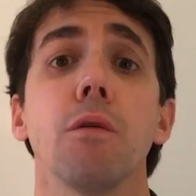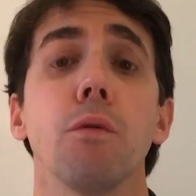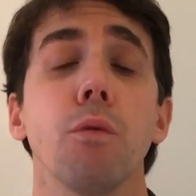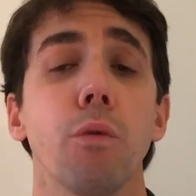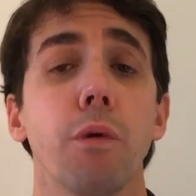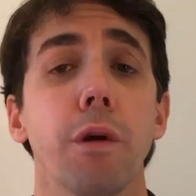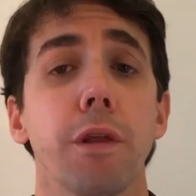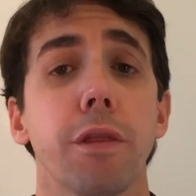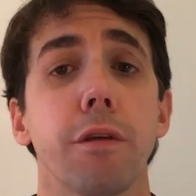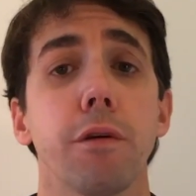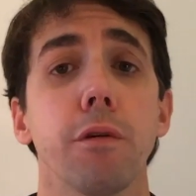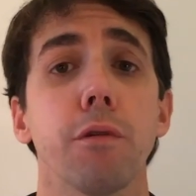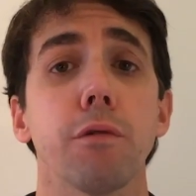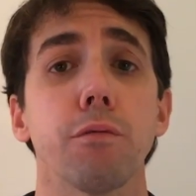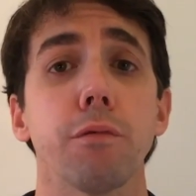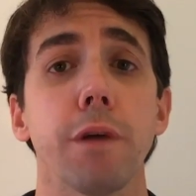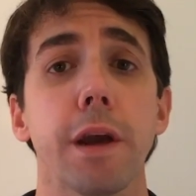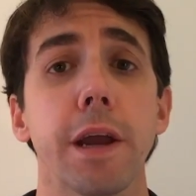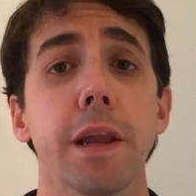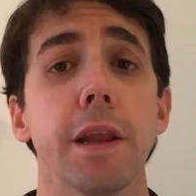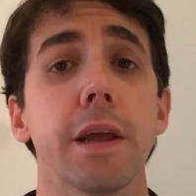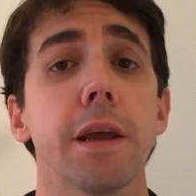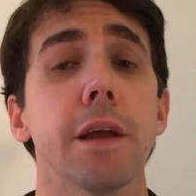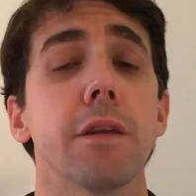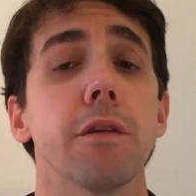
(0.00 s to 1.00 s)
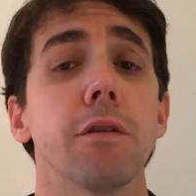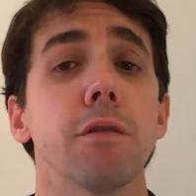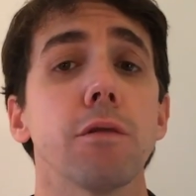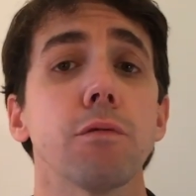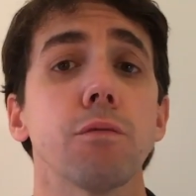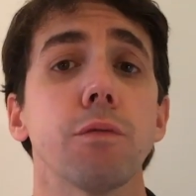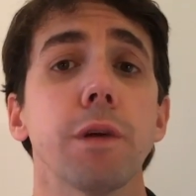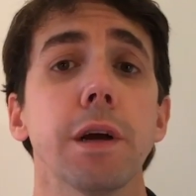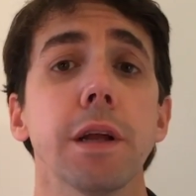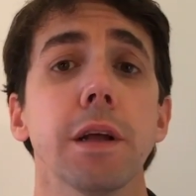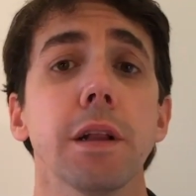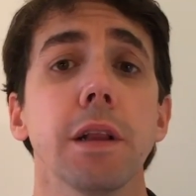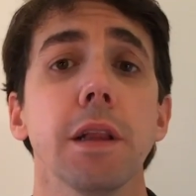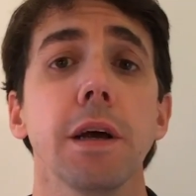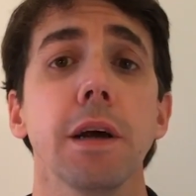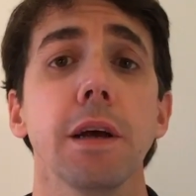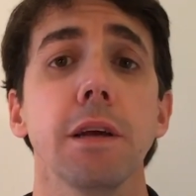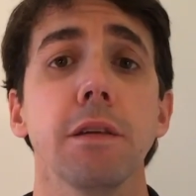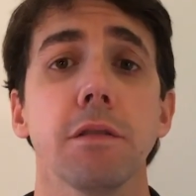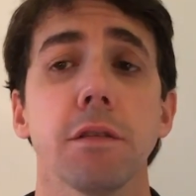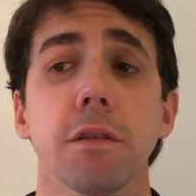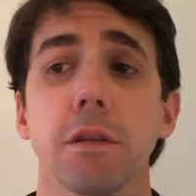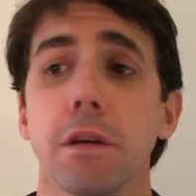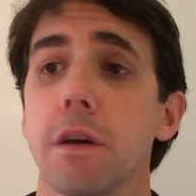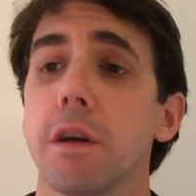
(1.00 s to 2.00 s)
with your rate in your weight
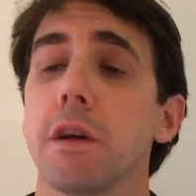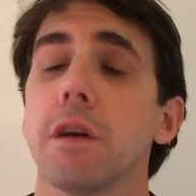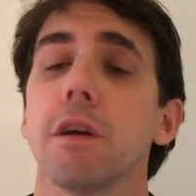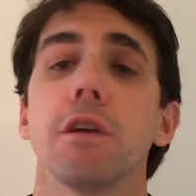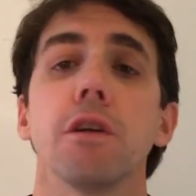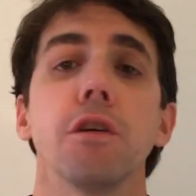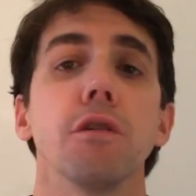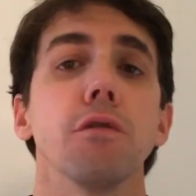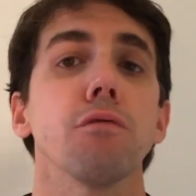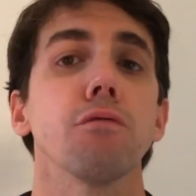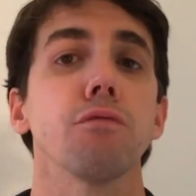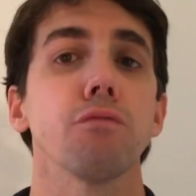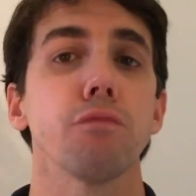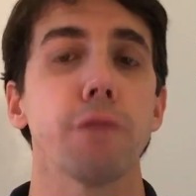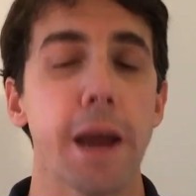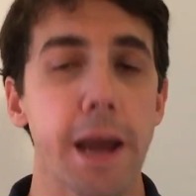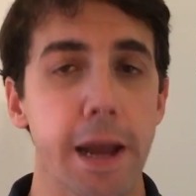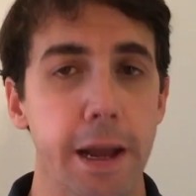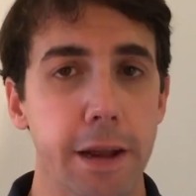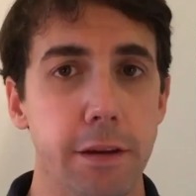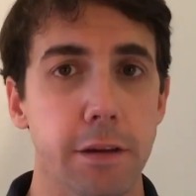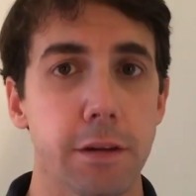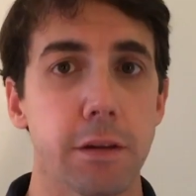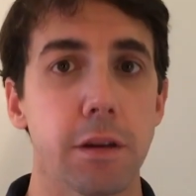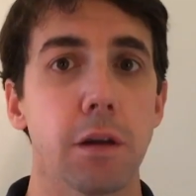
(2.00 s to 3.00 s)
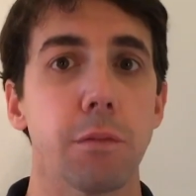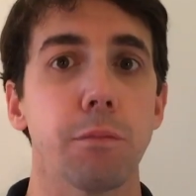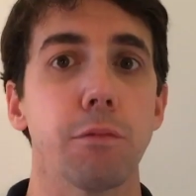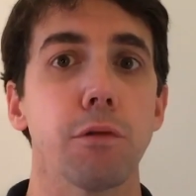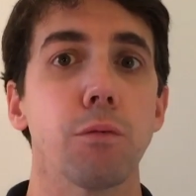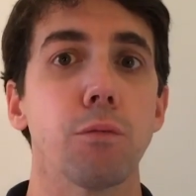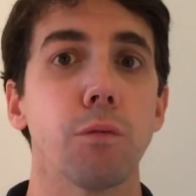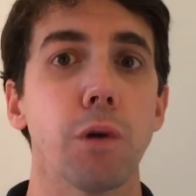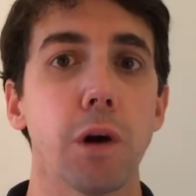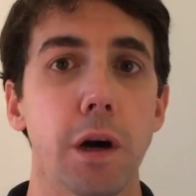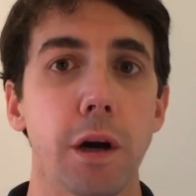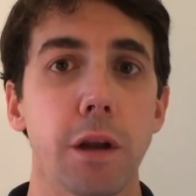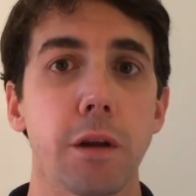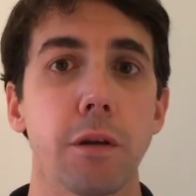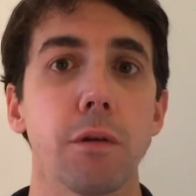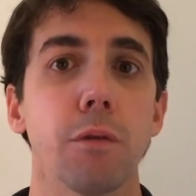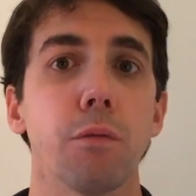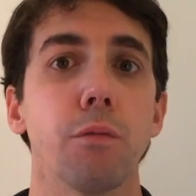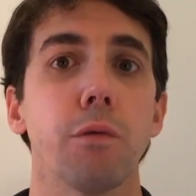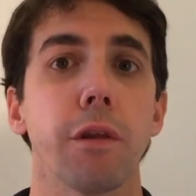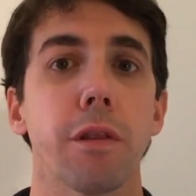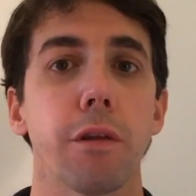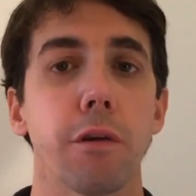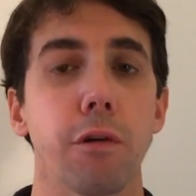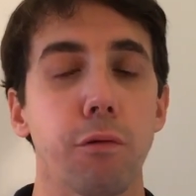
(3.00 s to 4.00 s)
class, you're ranked number 1
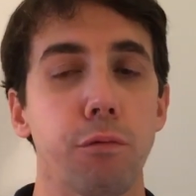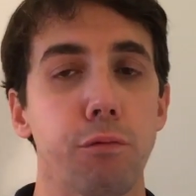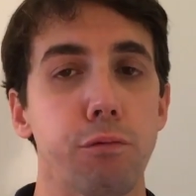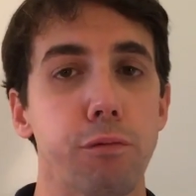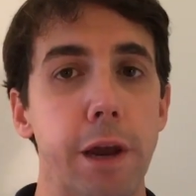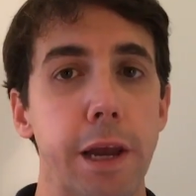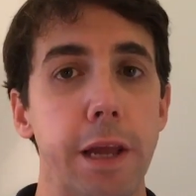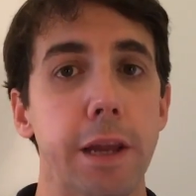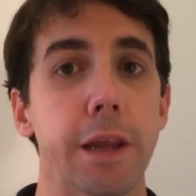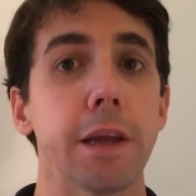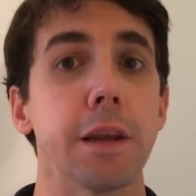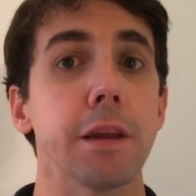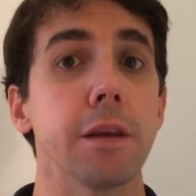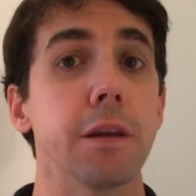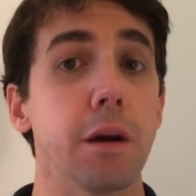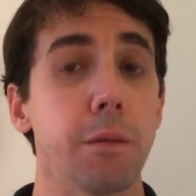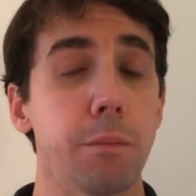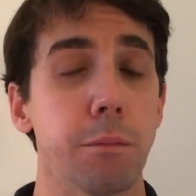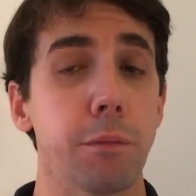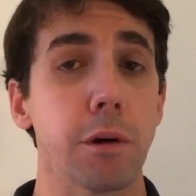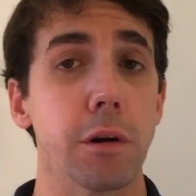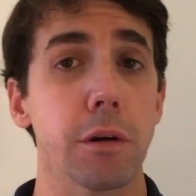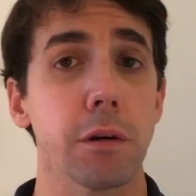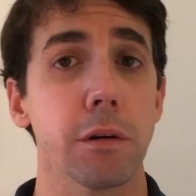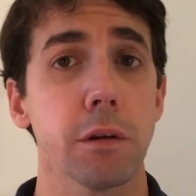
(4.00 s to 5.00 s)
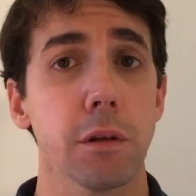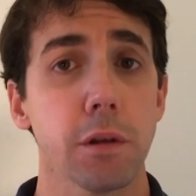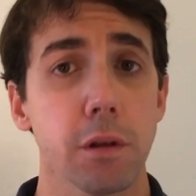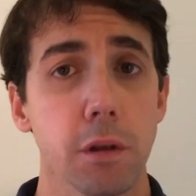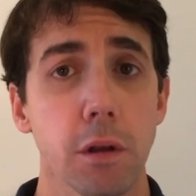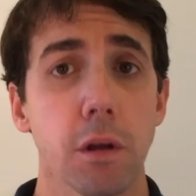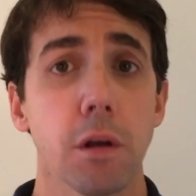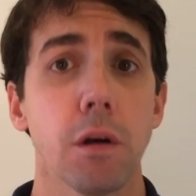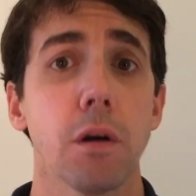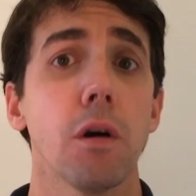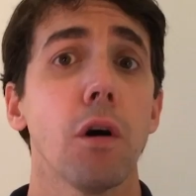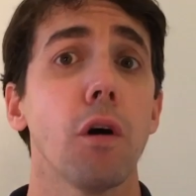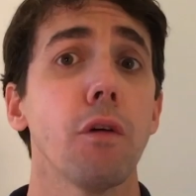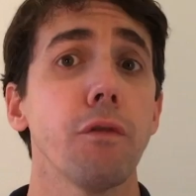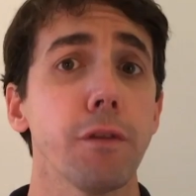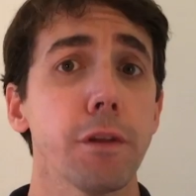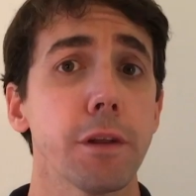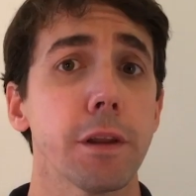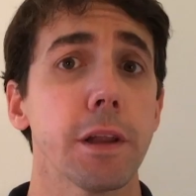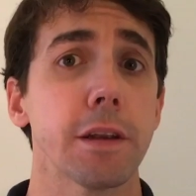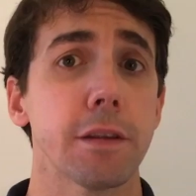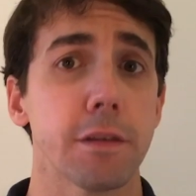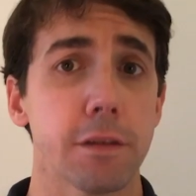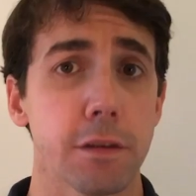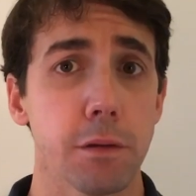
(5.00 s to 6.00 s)
with your rating number. Hopefully
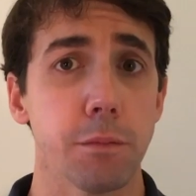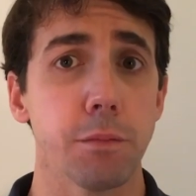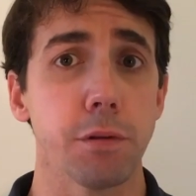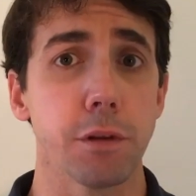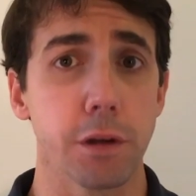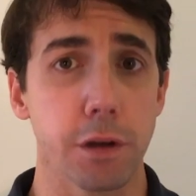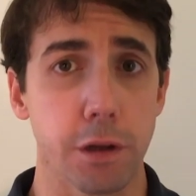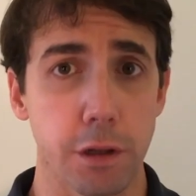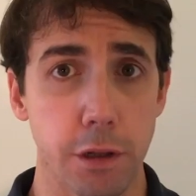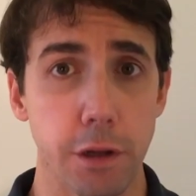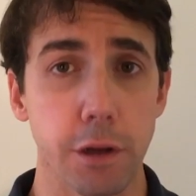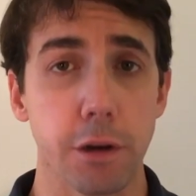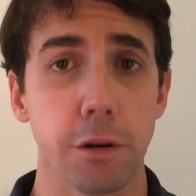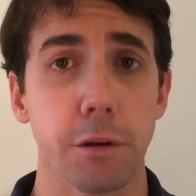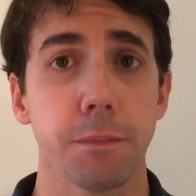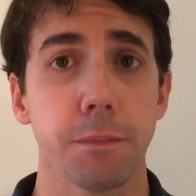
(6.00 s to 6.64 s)
that's simple and clear.